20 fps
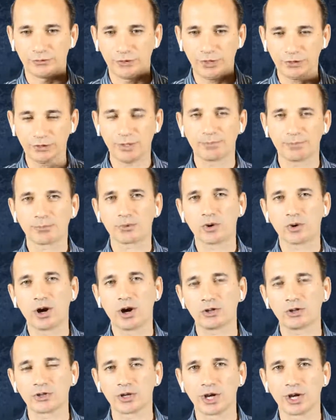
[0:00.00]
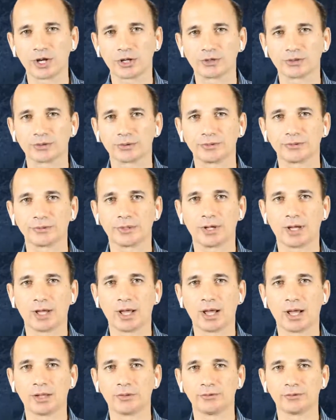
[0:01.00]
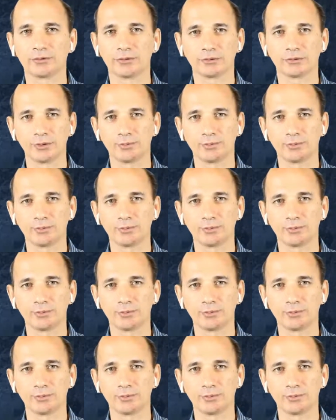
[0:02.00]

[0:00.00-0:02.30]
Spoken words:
did the project and